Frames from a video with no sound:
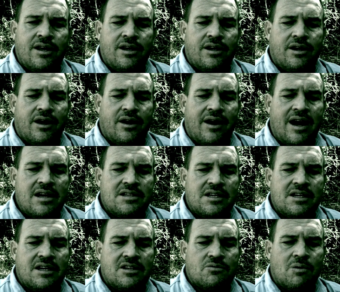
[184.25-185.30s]
You know,
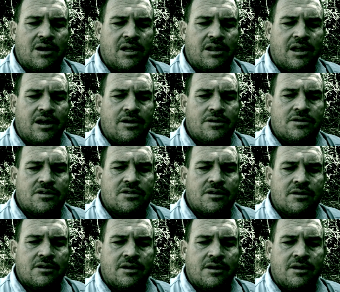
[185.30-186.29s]
hunting is one of those